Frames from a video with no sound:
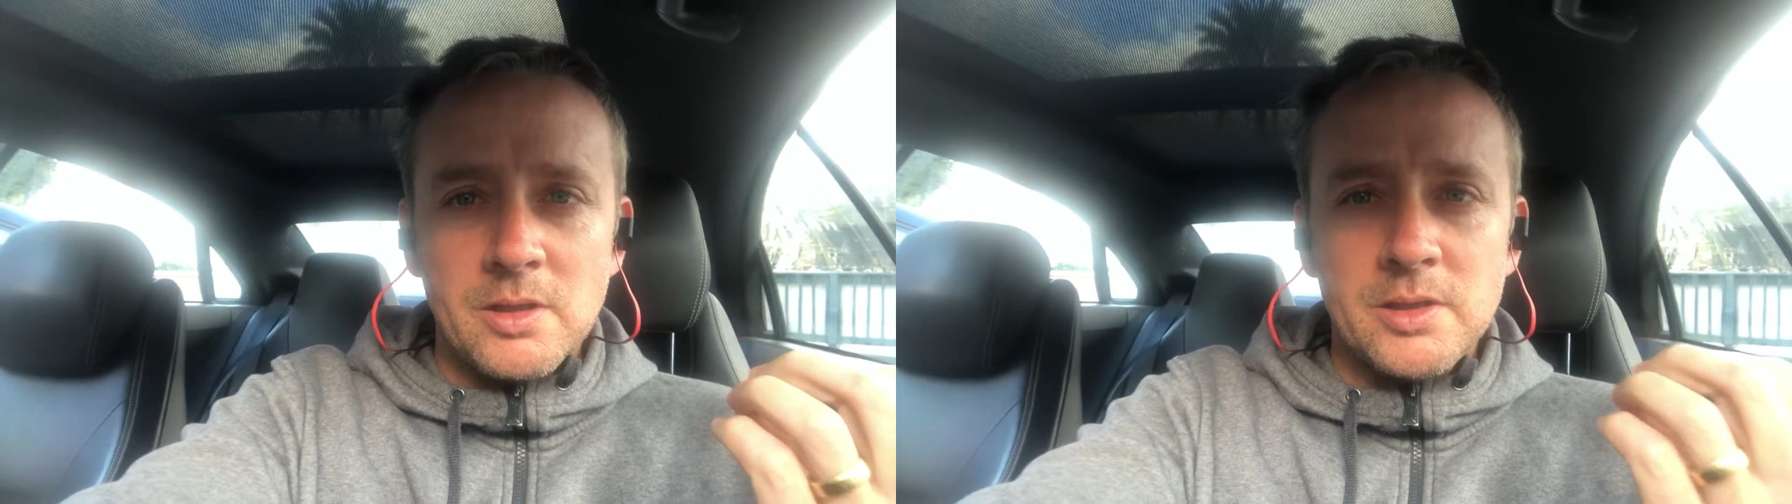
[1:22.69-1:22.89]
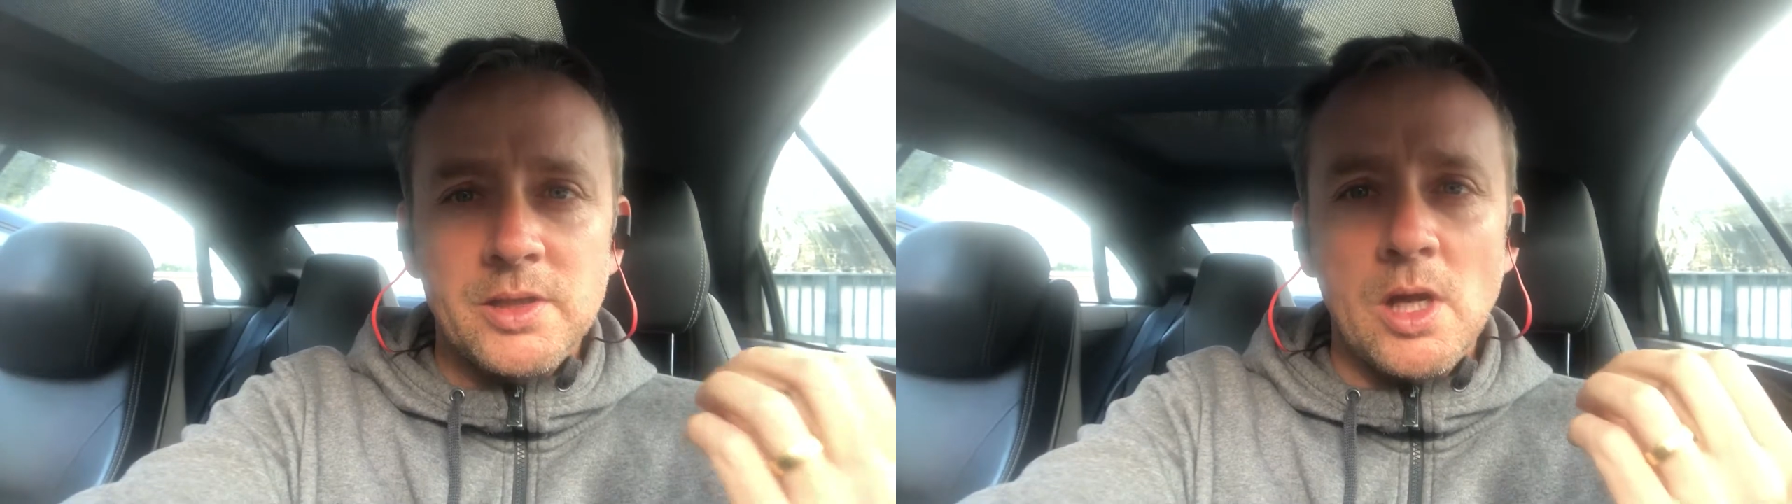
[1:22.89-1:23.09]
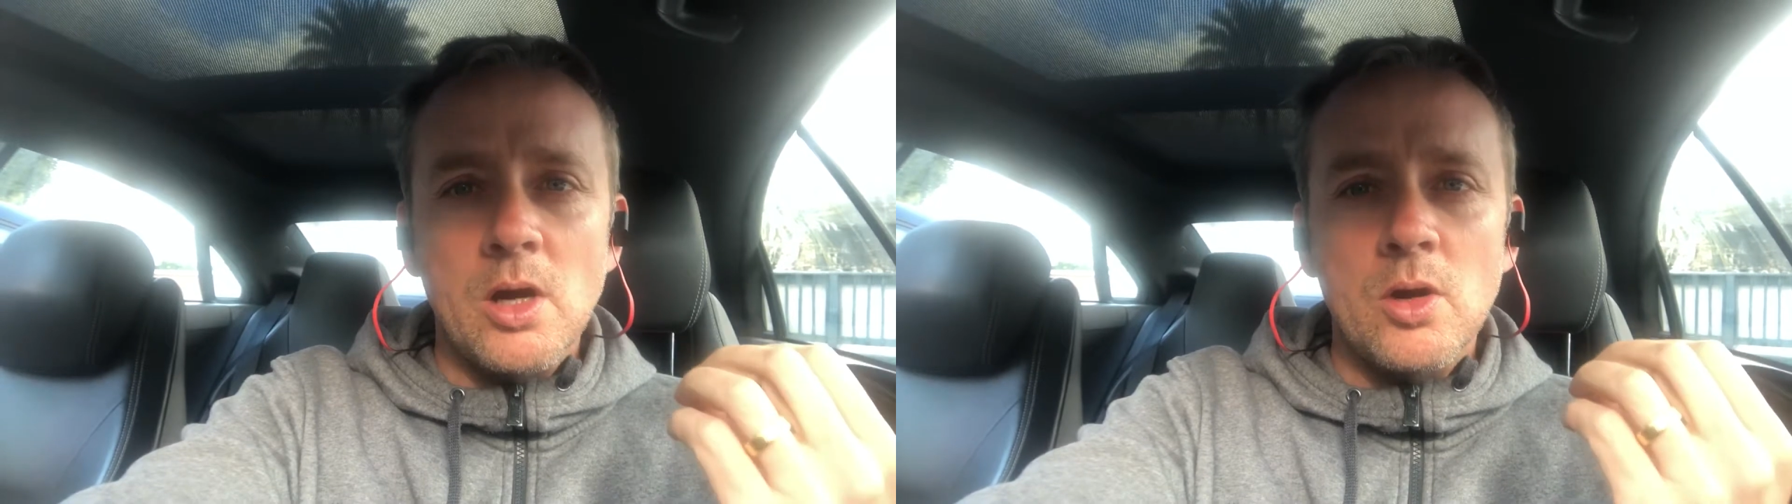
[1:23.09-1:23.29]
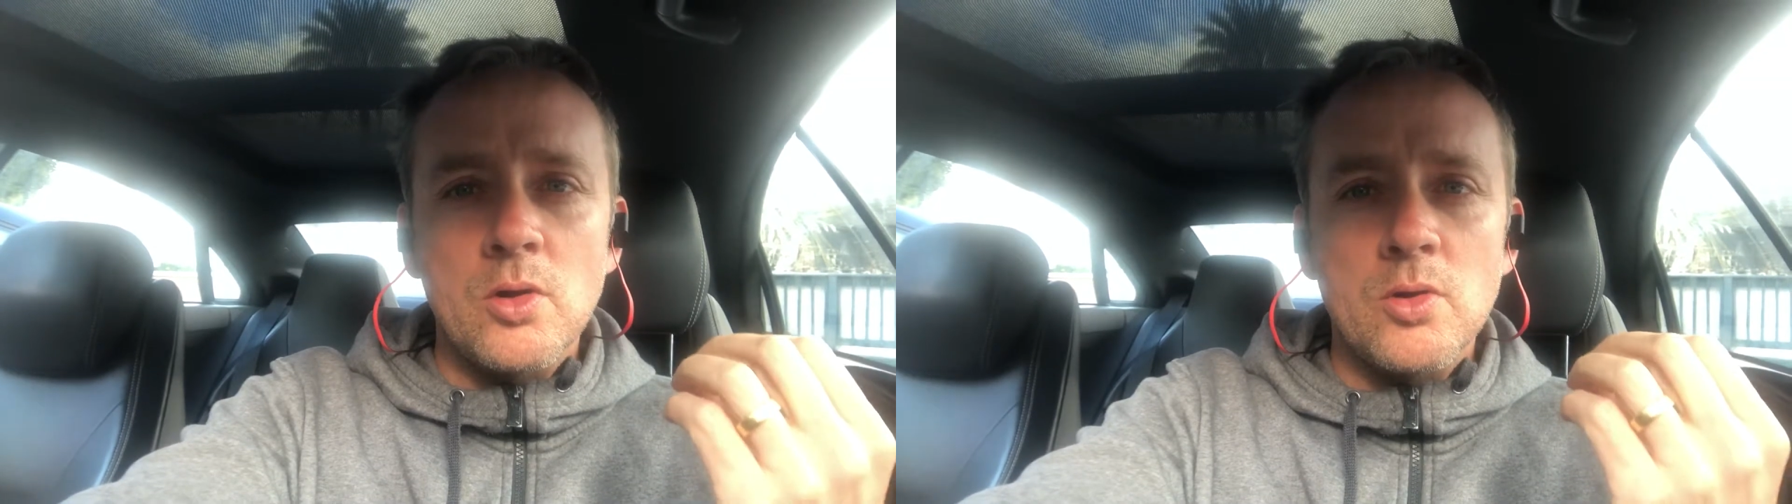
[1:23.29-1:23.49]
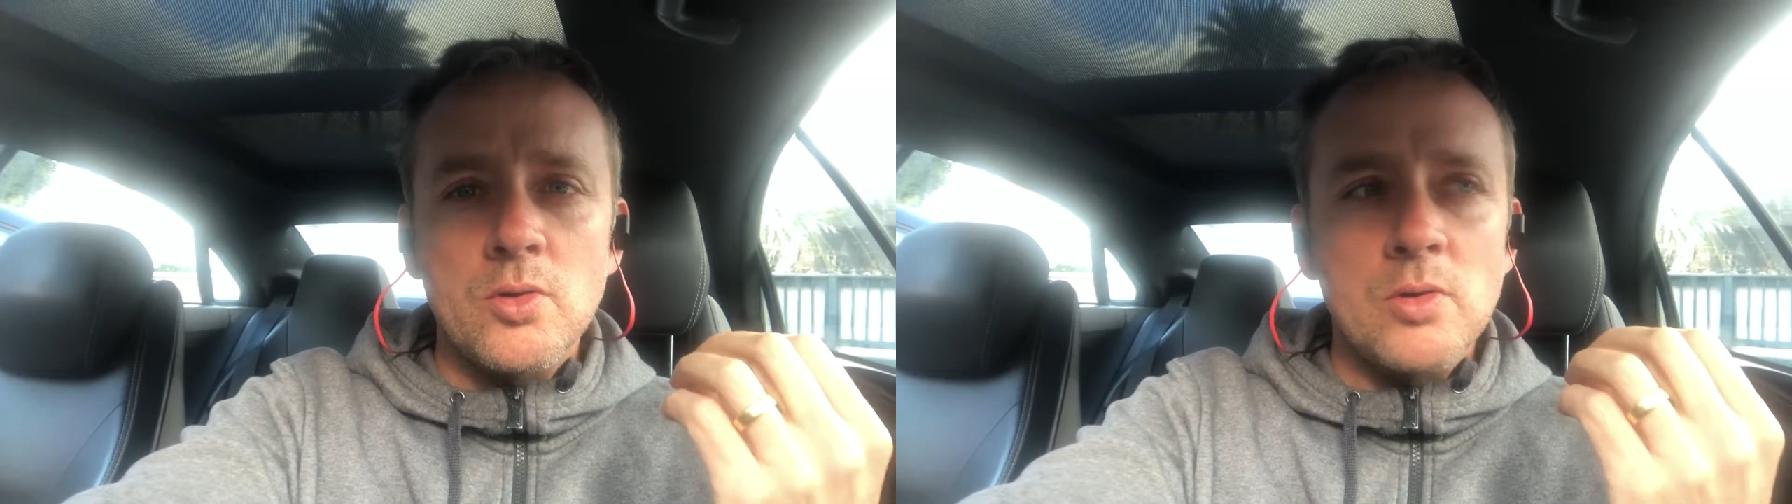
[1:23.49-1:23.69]

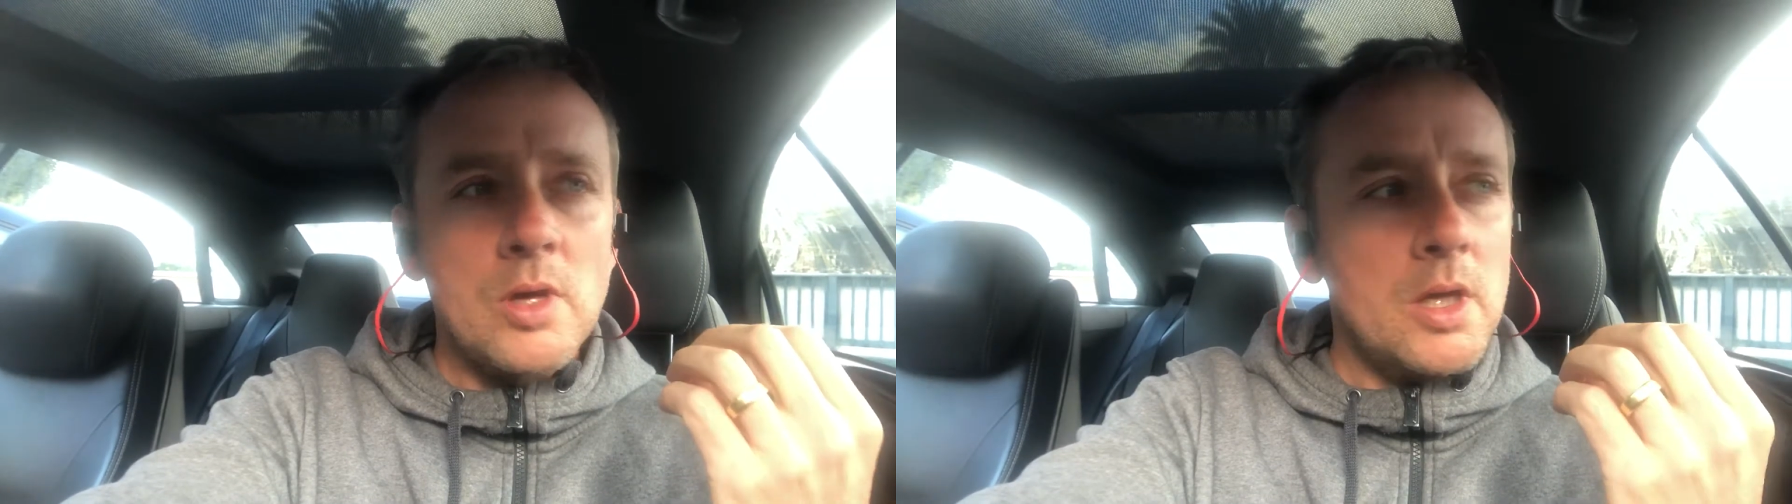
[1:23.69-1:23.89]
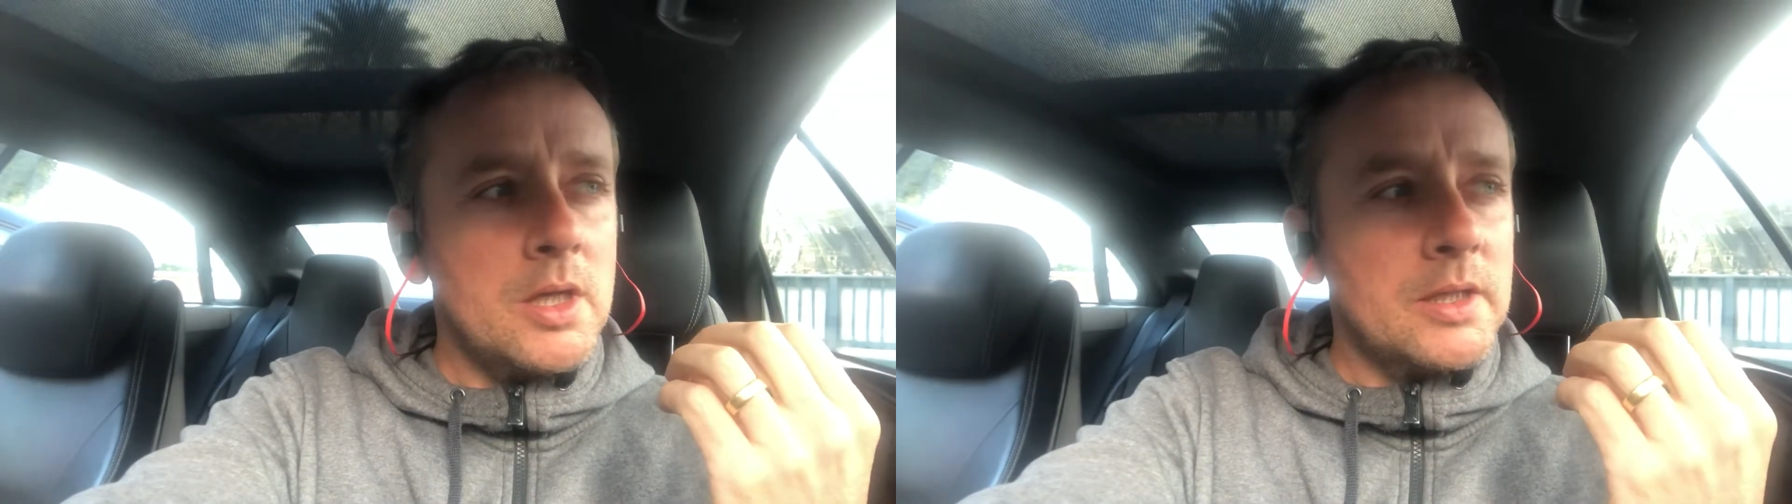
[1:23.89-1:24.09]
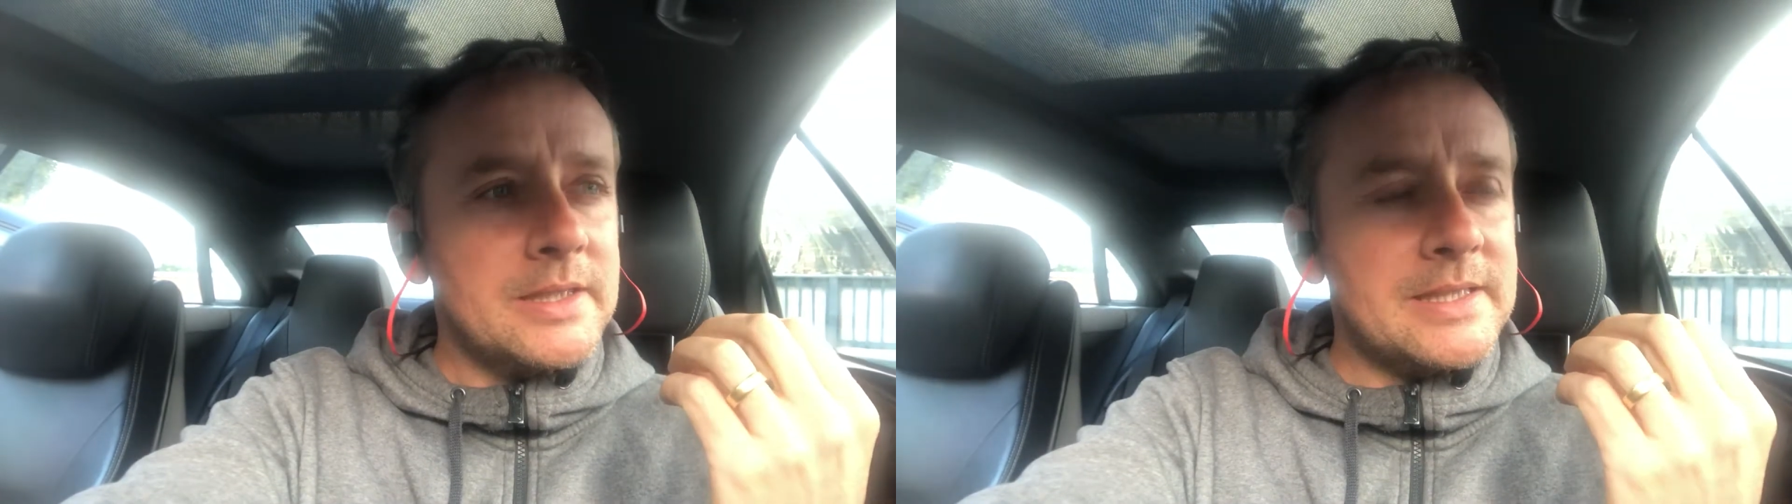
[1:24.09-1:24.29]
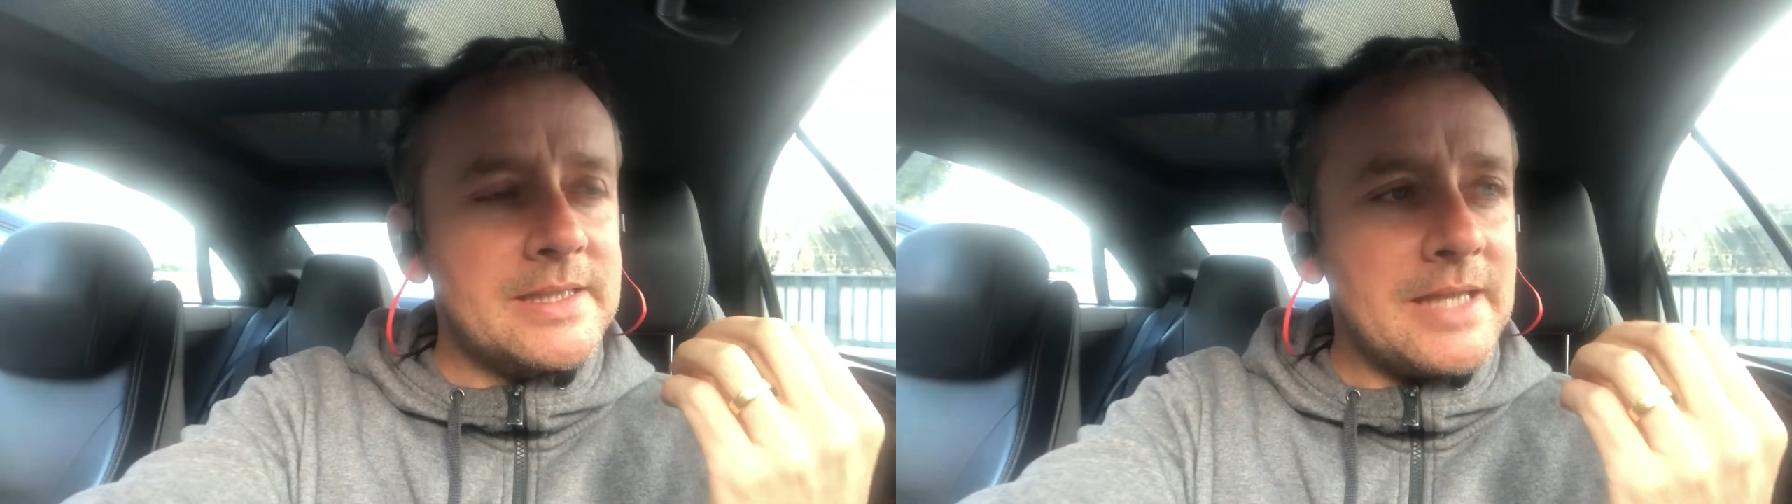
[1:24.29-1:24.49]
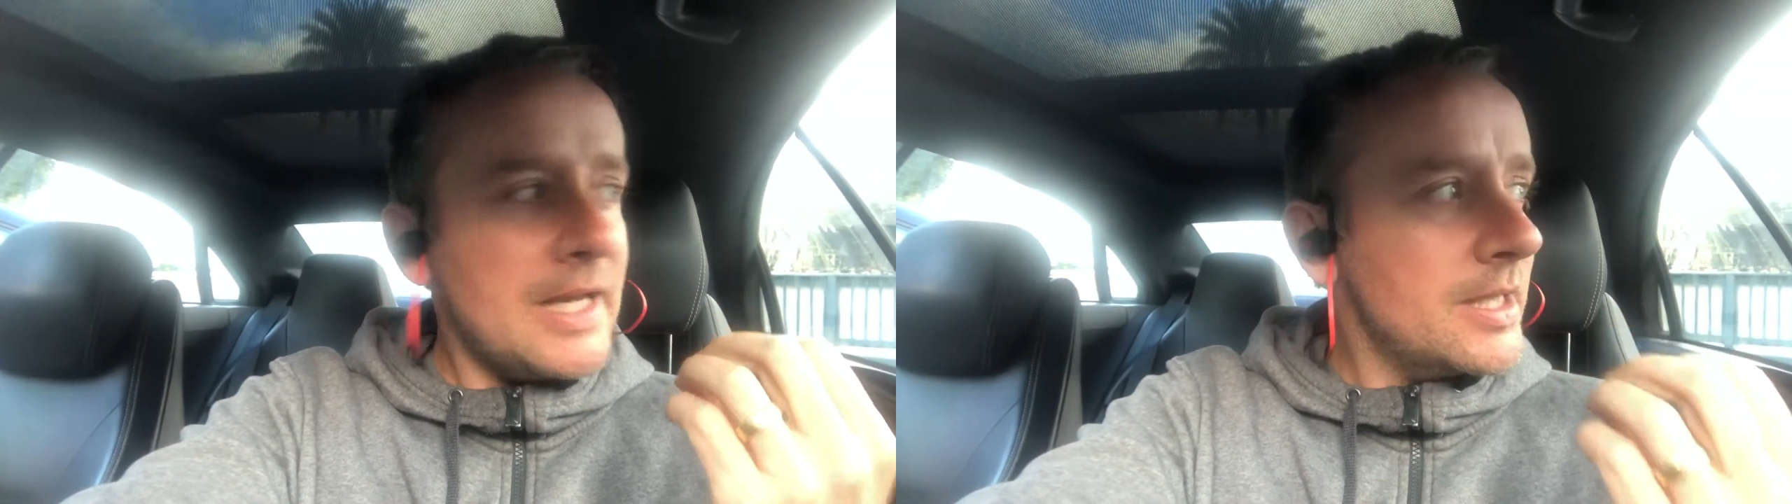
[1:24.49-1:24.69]
So
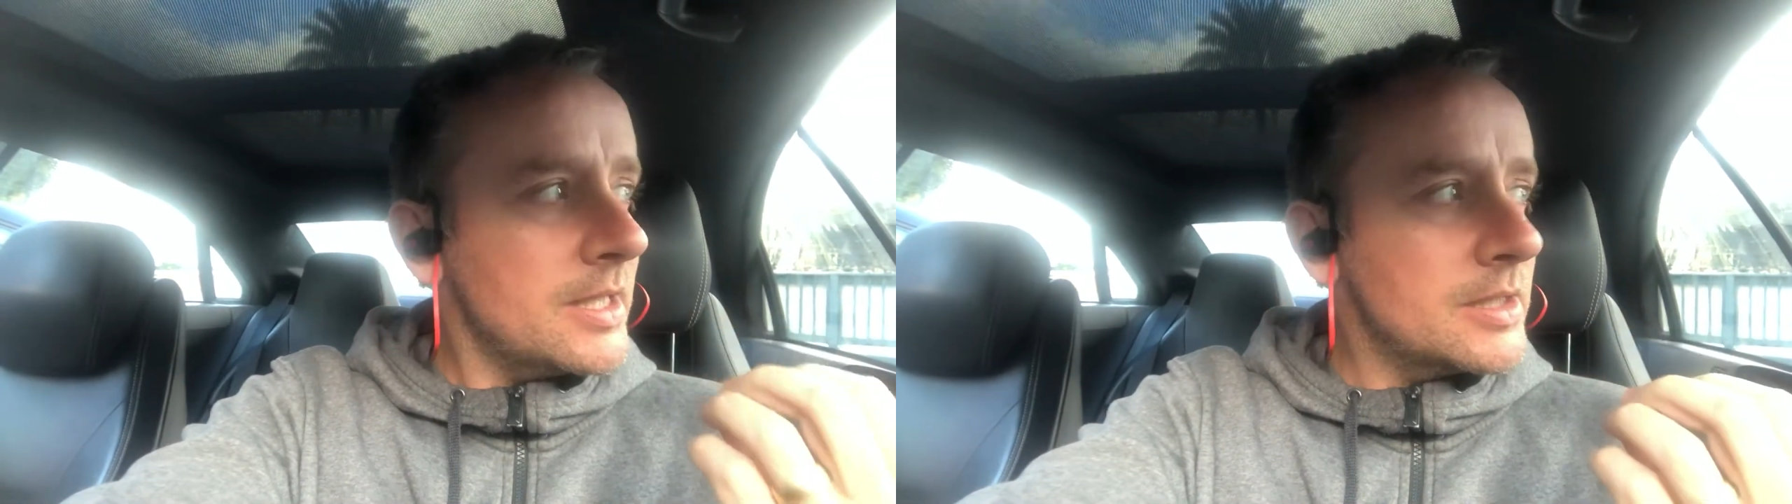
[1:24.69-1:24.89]
staying